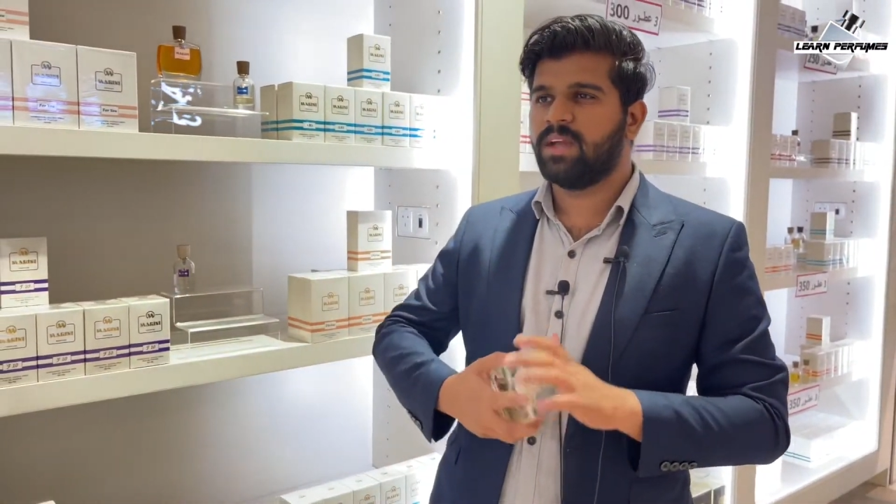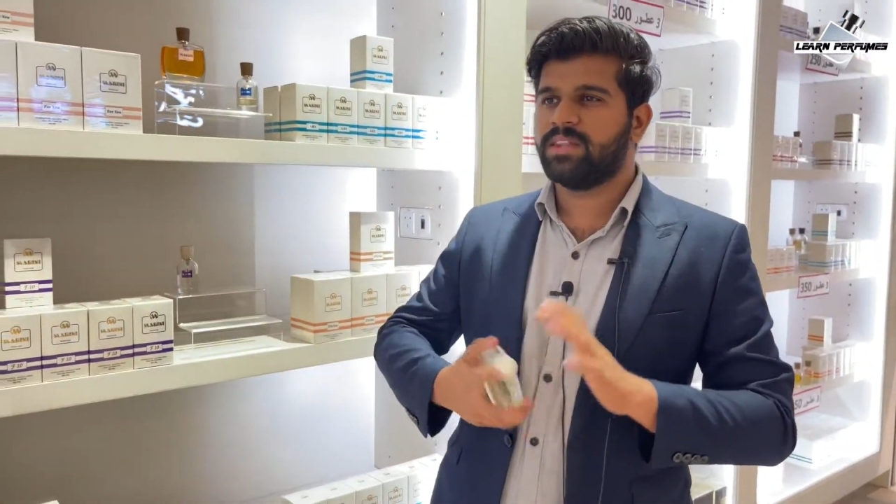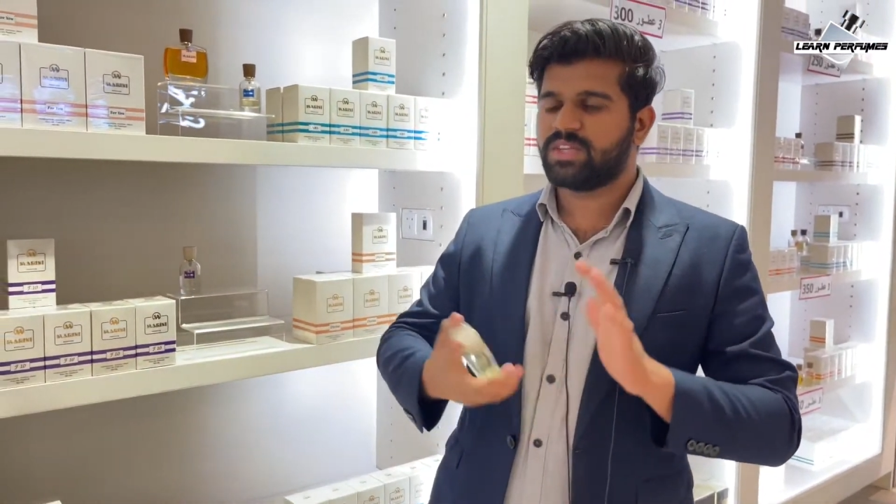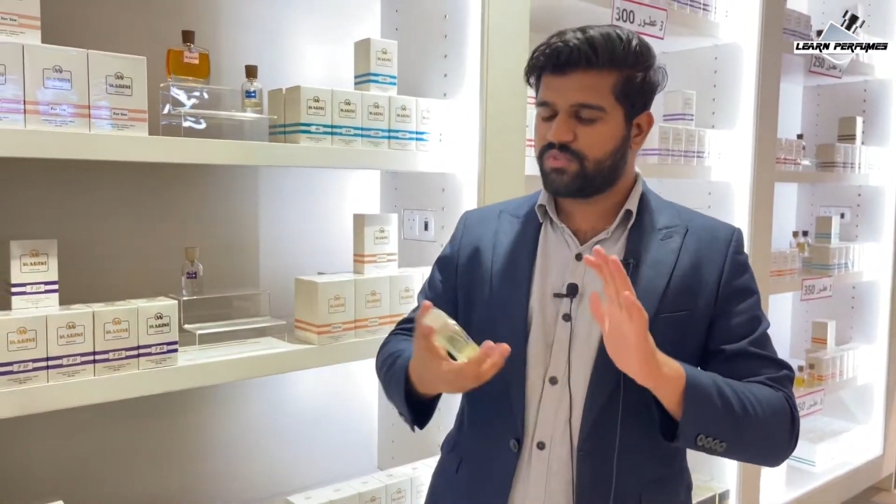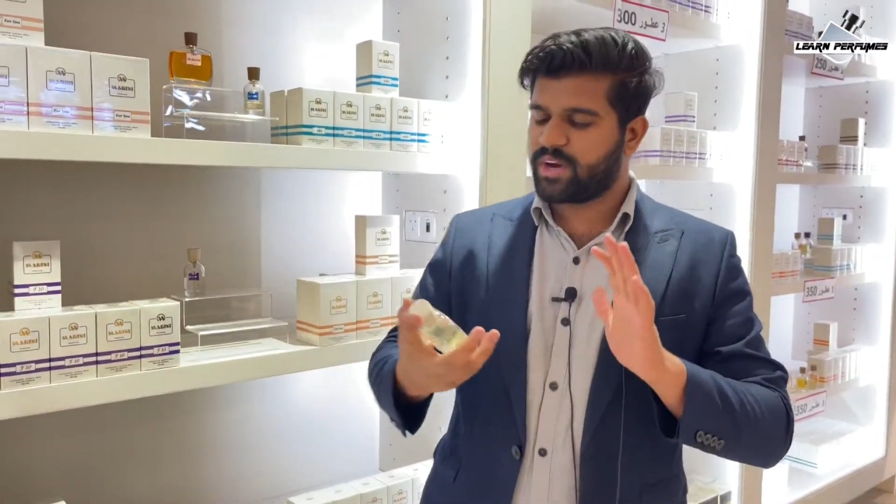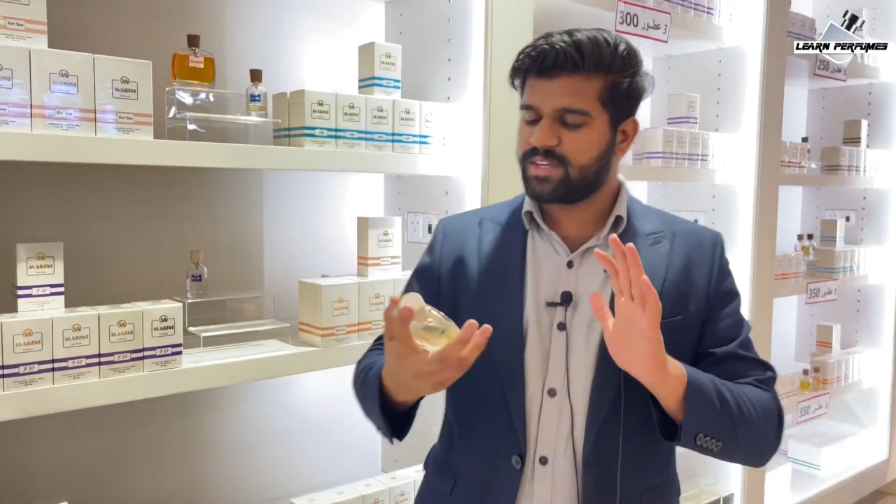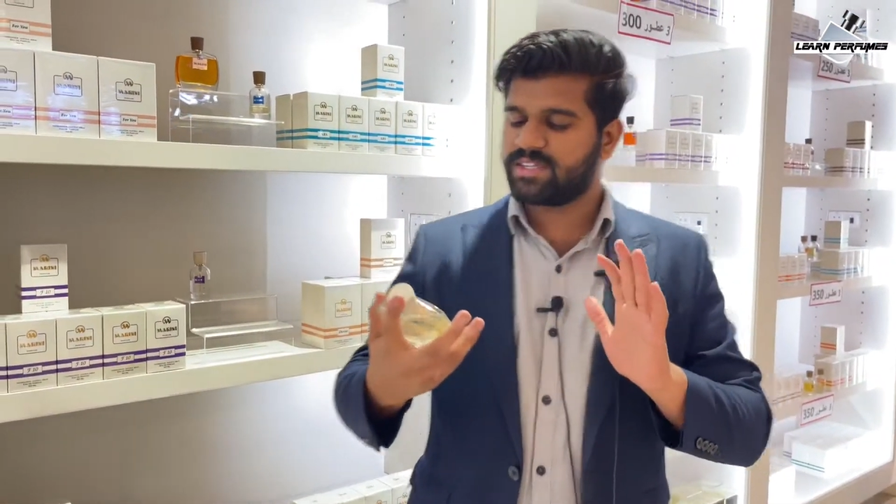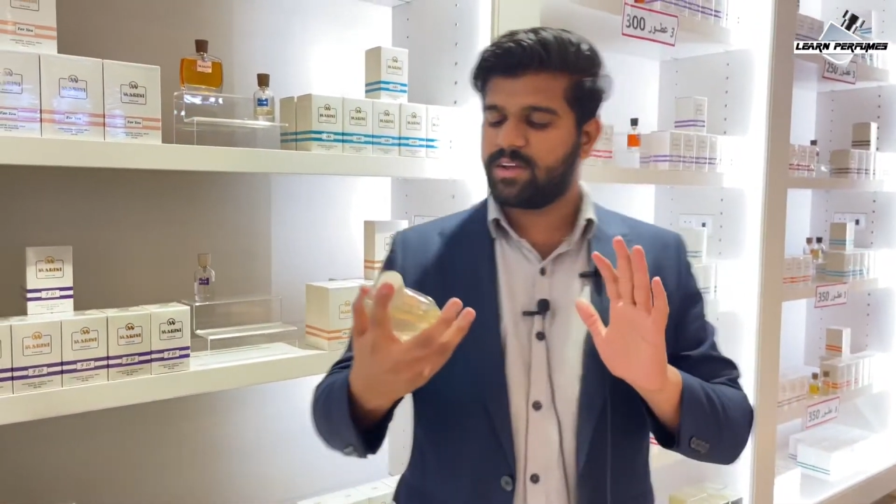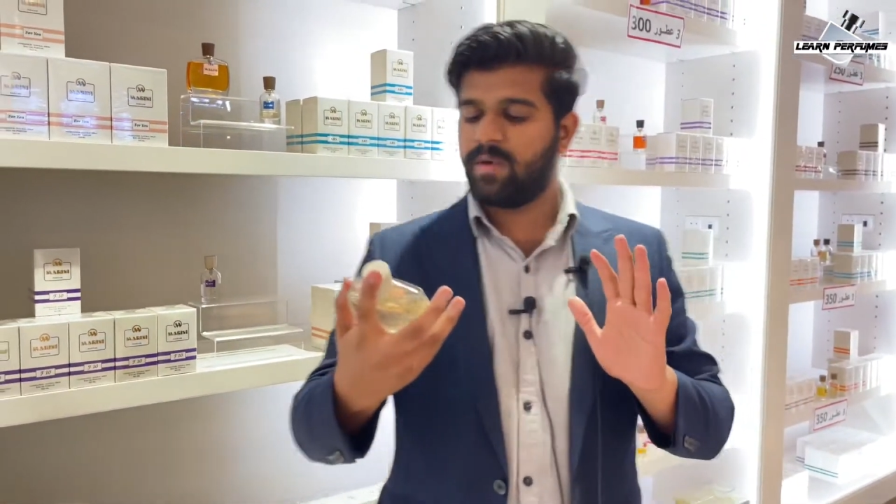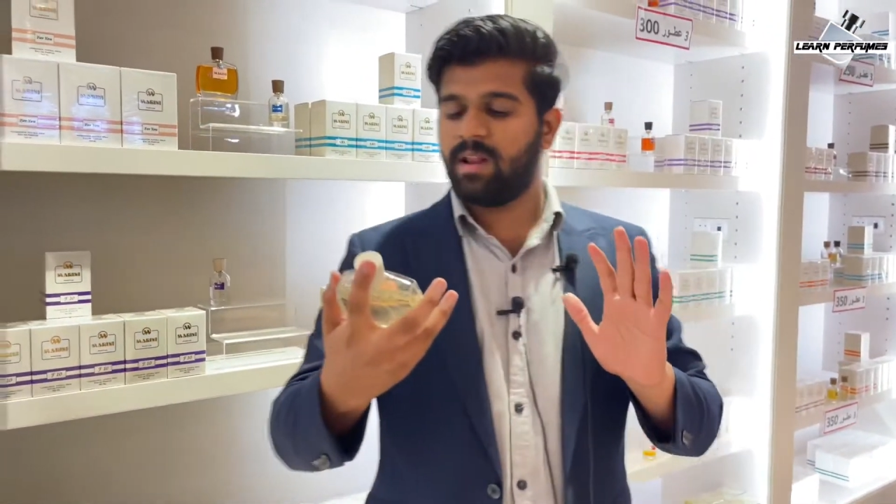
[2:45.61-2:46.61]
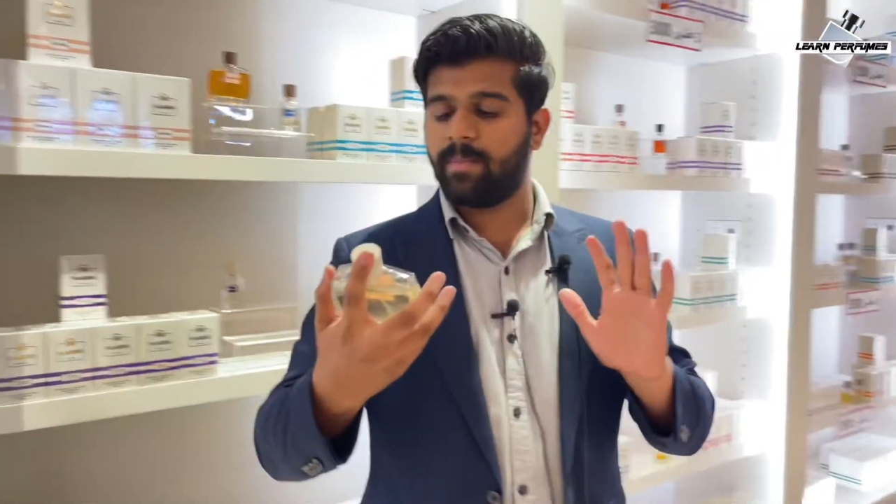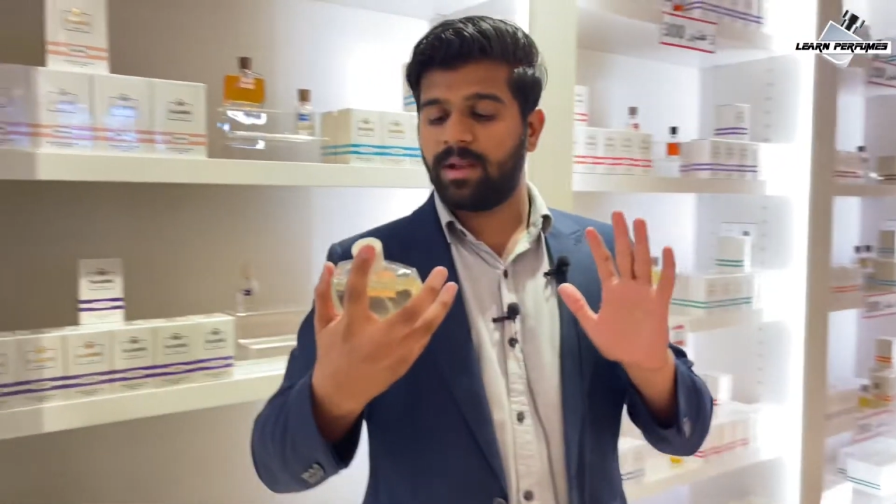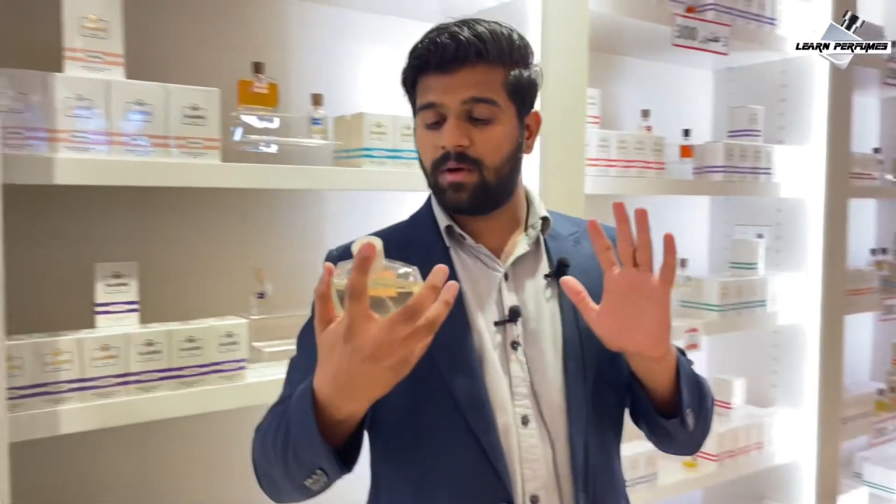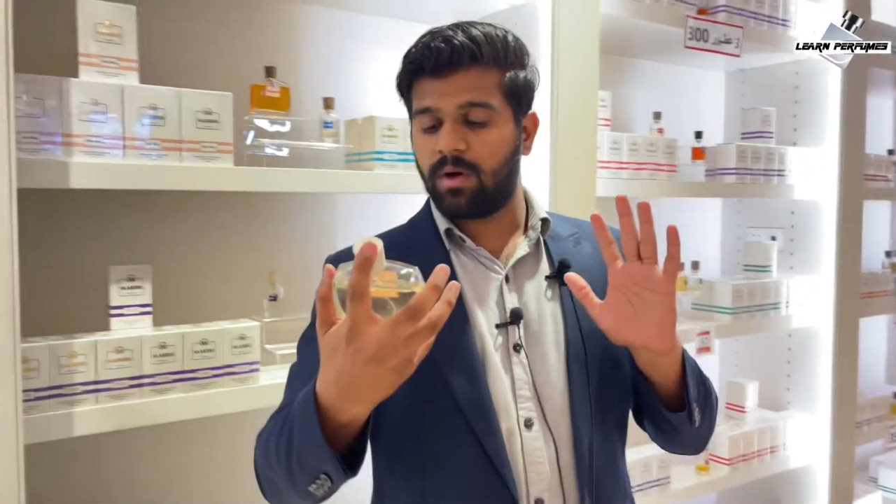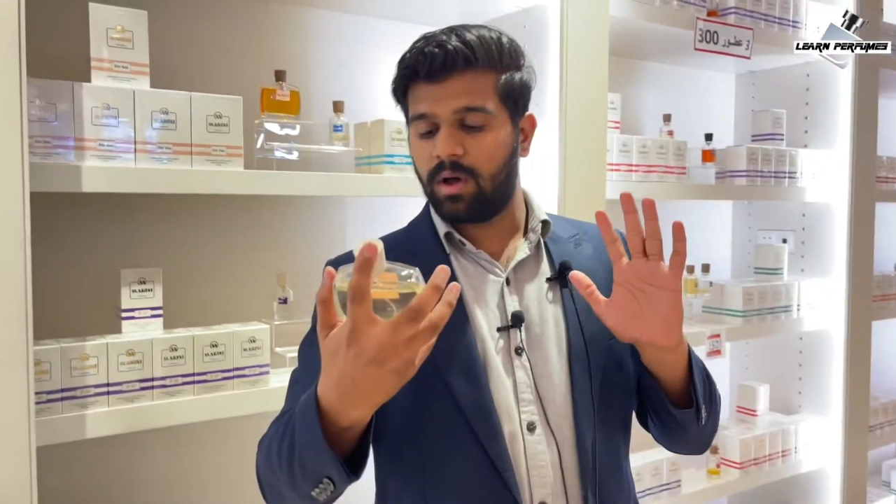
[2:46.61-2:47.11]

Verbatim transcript: This fragrance is available